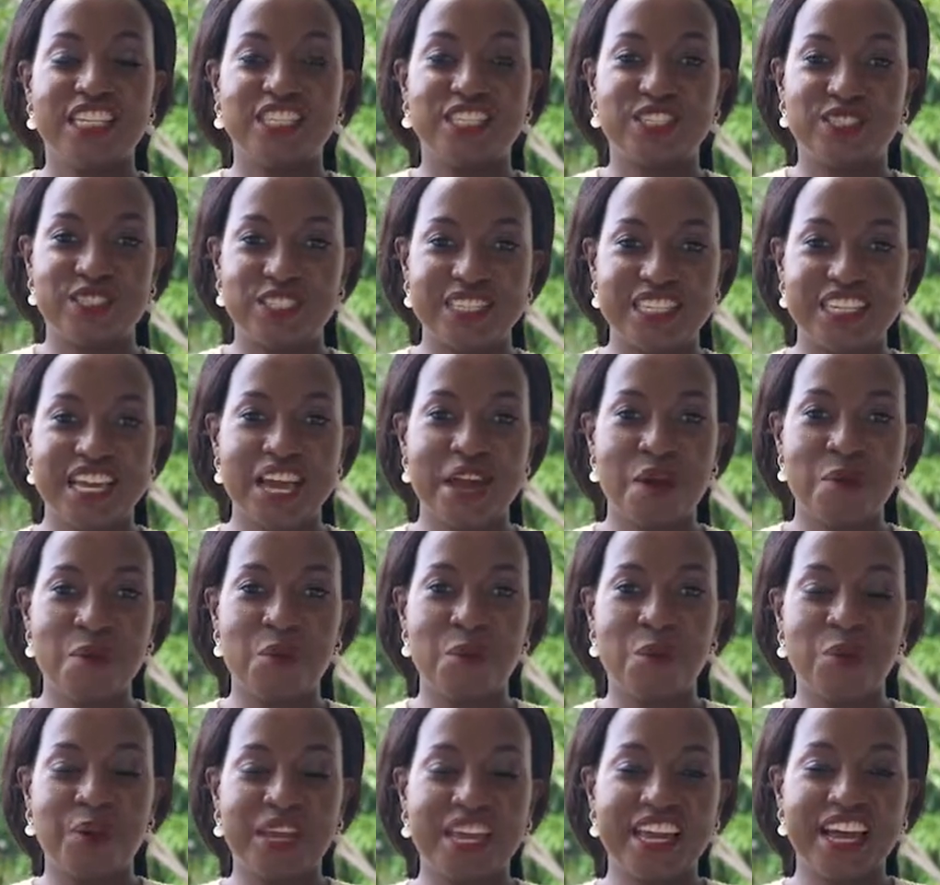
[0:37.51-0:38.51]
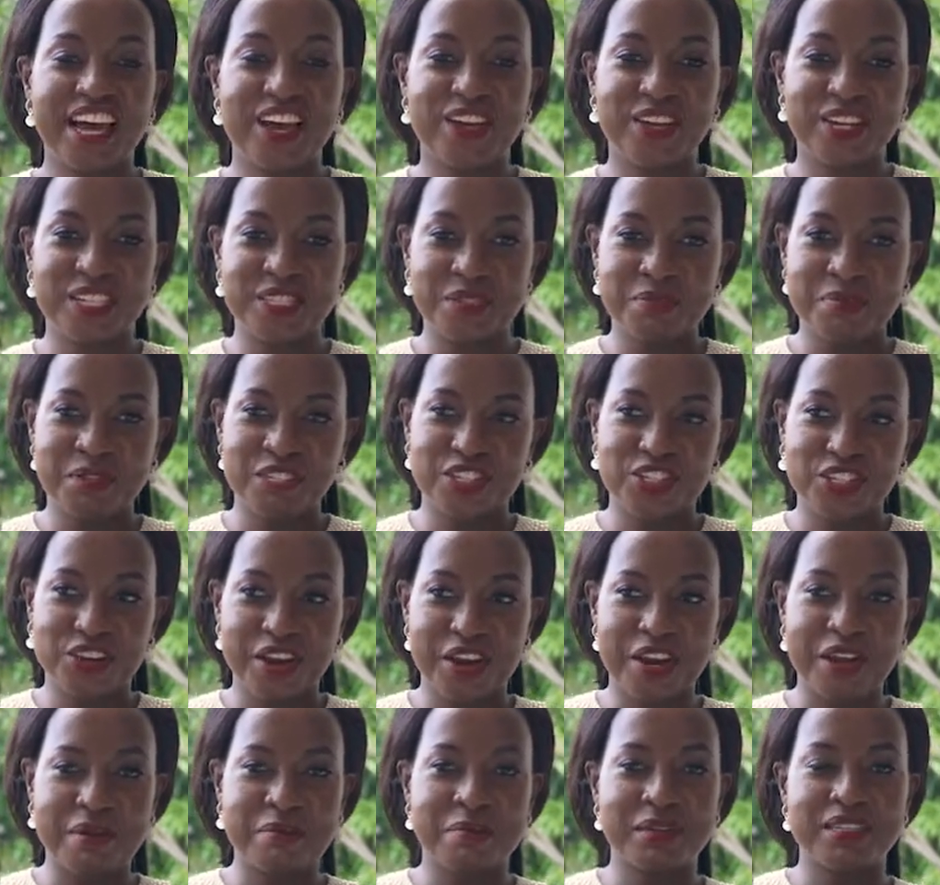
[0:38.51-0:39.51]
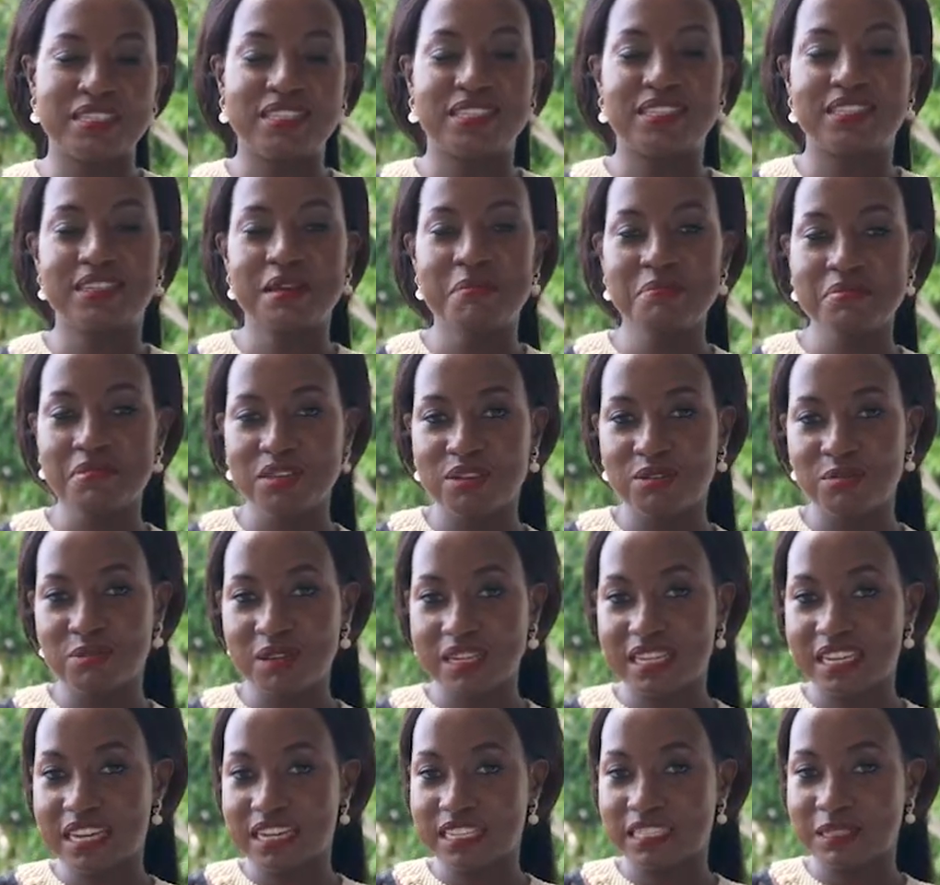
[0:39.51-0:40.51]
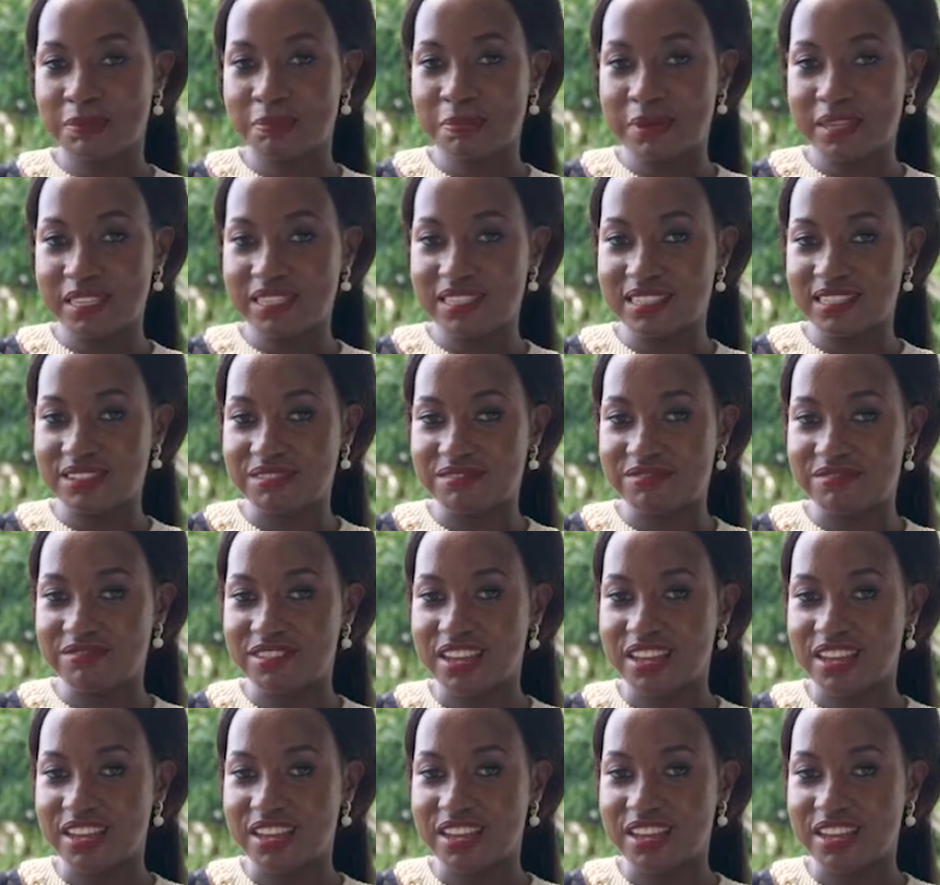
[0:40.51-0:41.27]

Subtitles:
Today we are going to be sharing about something really expensive.